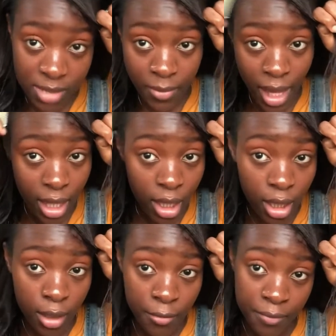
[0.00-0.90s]
this back.
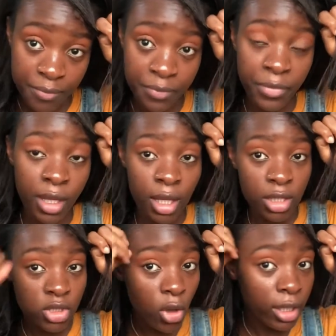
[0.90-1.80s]

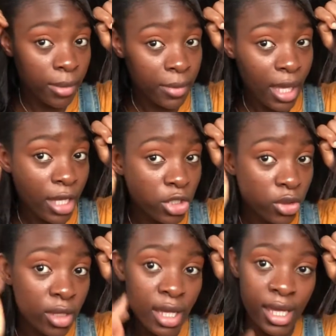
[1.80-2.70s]
Tuck it behind
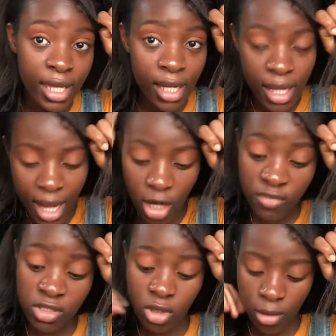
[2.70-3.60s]
your ear. I
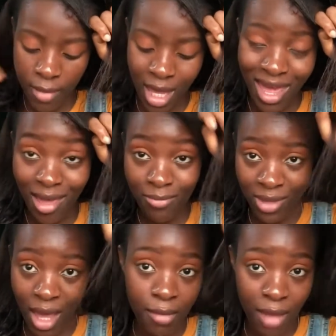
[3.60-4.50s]
love to tuck my hair
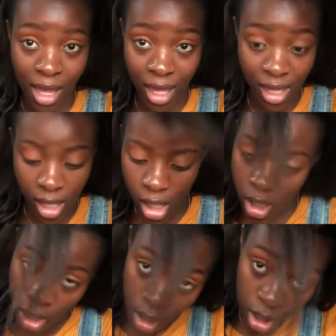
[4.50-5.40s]
behind my ear.
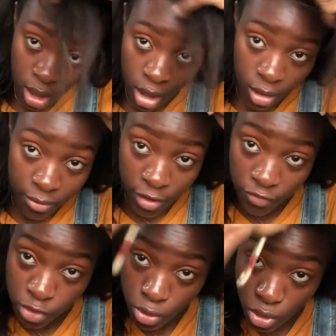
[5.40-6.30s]

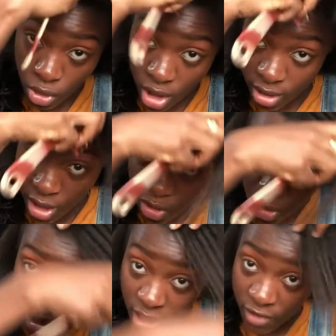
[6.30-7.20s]
If you do not, then you
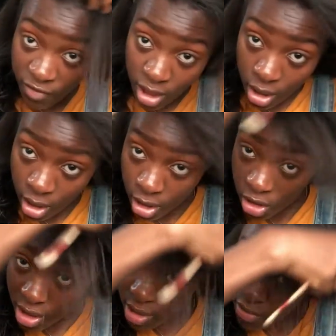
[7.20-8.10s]
could leave it.
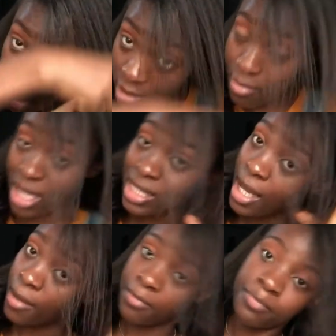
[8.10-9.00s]
It doesn't really matter.